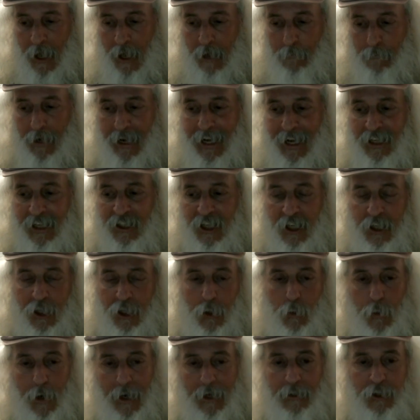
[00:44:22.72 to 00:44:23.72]
but he said you
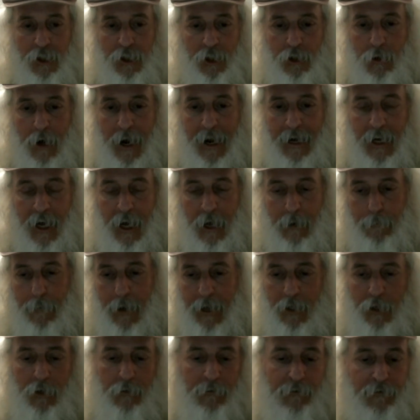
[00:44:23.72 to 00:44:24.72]
went straight up
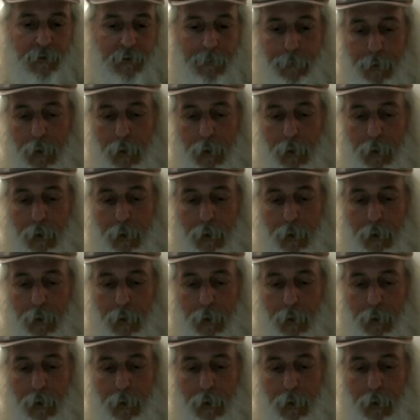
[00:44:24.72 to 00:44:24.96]
and you flipped